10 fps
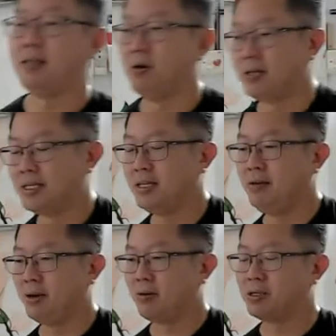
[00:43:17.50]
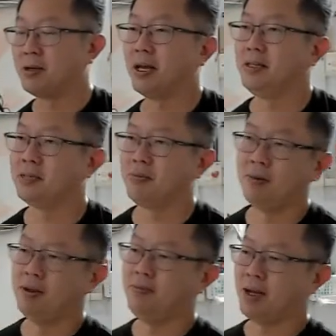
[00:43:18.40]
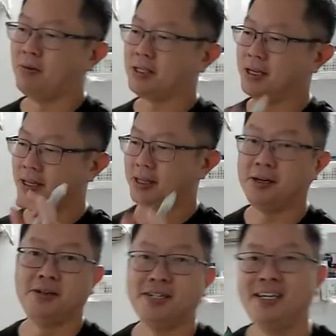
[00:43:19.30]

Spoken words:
honestly, when I was looking at this problem, I was a little